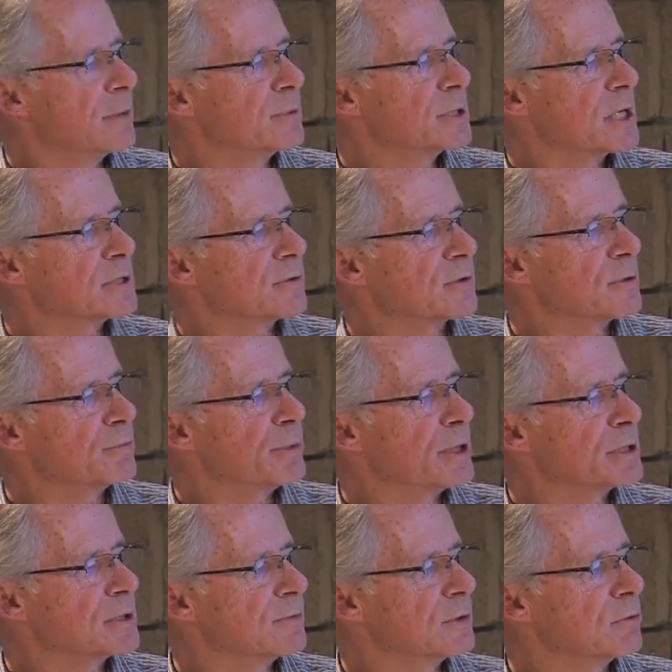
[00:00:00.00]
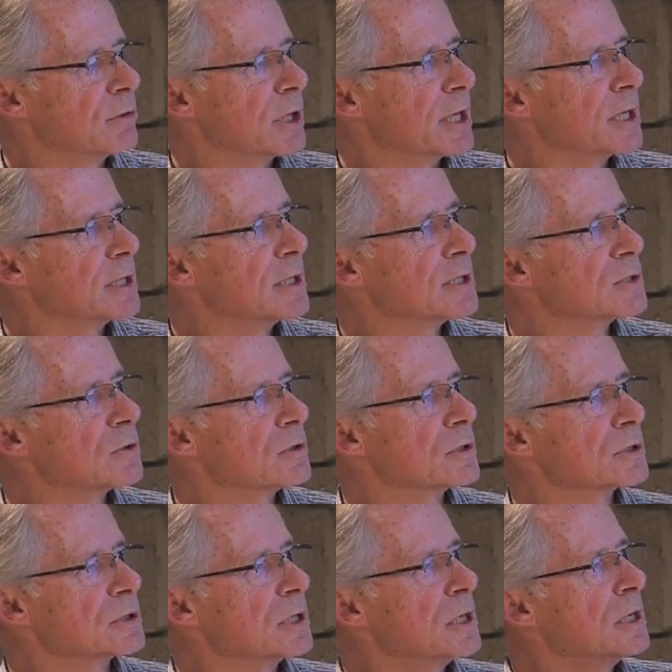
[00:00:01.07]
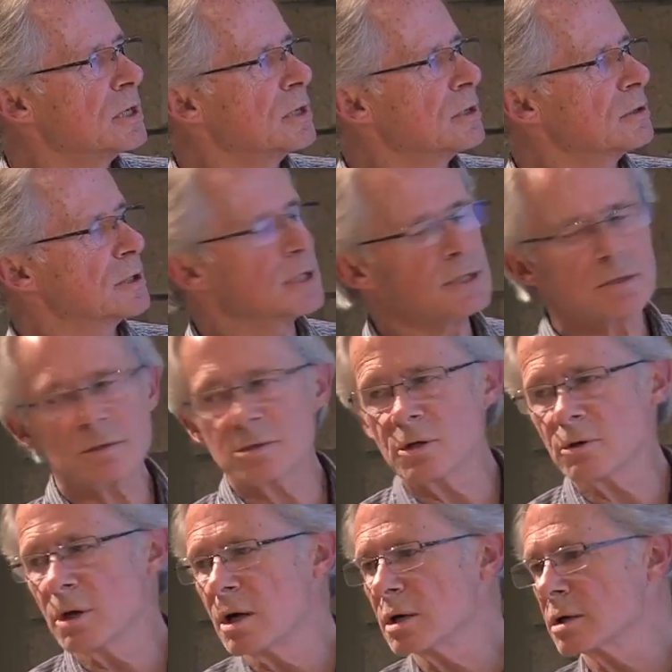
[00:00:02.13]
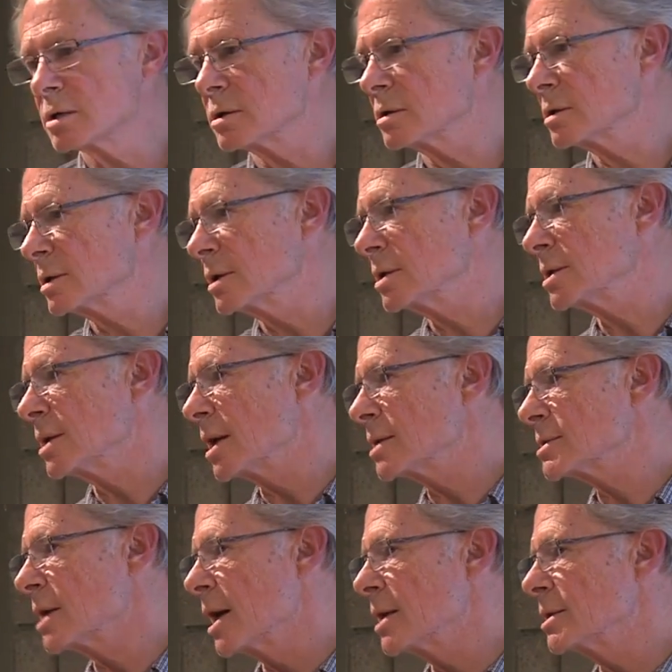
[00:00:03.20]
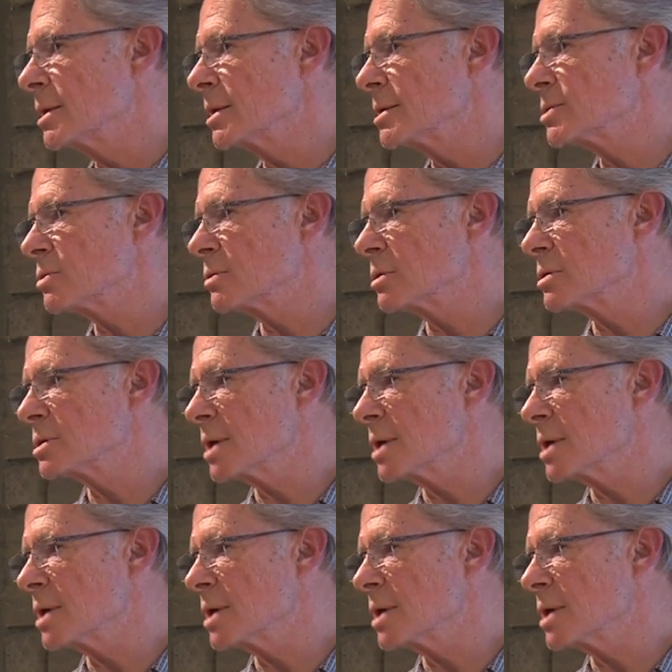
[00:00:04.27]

obsessive compulsive and related disorders. These are no longer in the anxiety disorder